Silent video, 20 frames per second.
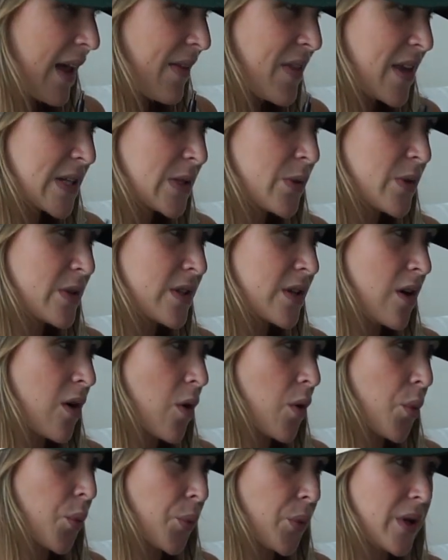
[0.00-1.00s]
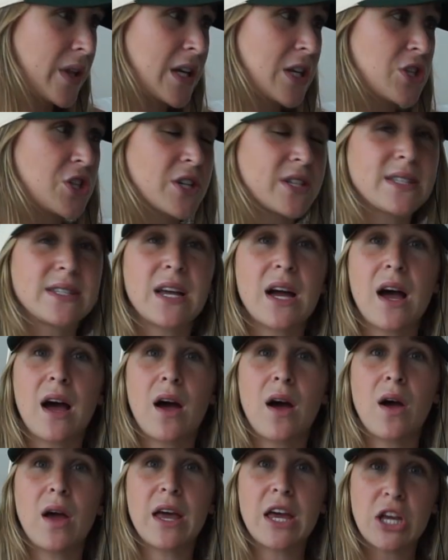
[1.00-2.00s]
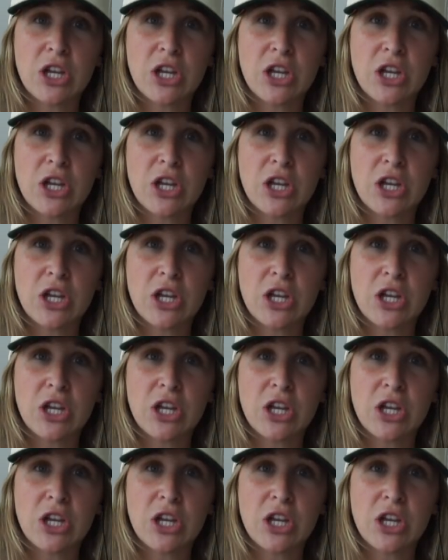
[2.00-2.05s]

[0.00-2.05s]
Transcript: And this was really just an